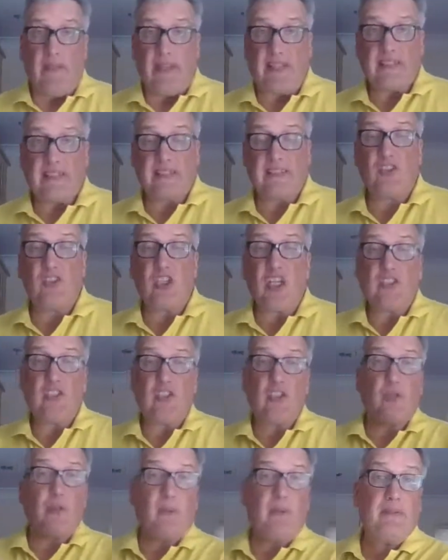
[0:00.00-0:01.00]
There's a
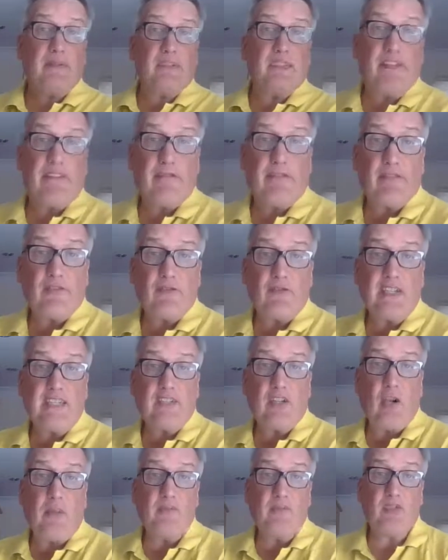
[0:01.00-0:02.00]
suggestion that we're to give three
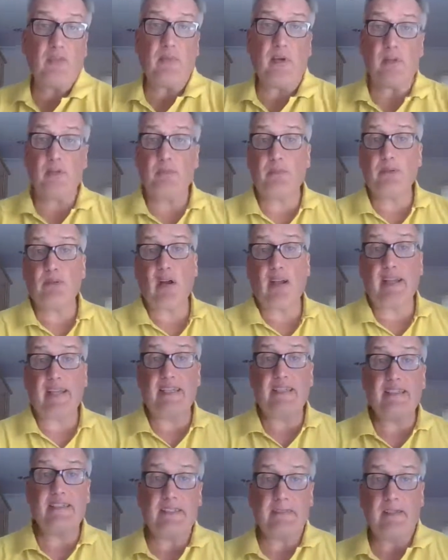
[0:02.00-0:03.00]
times as much
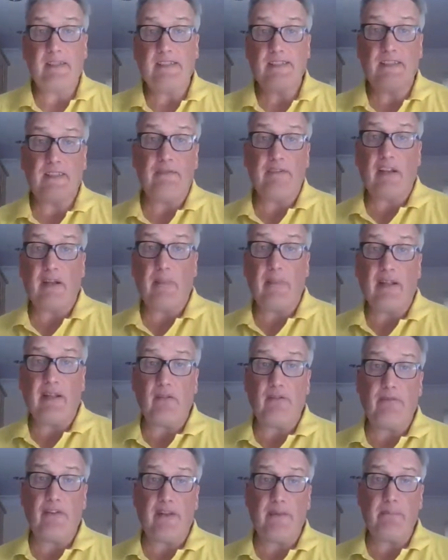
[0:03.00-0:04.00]
praise as
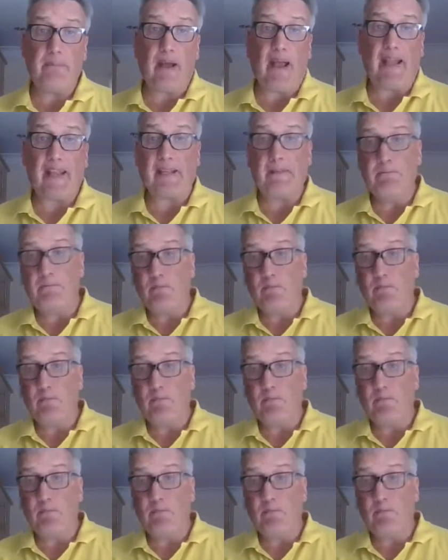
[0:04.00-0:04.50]
developmental feedback.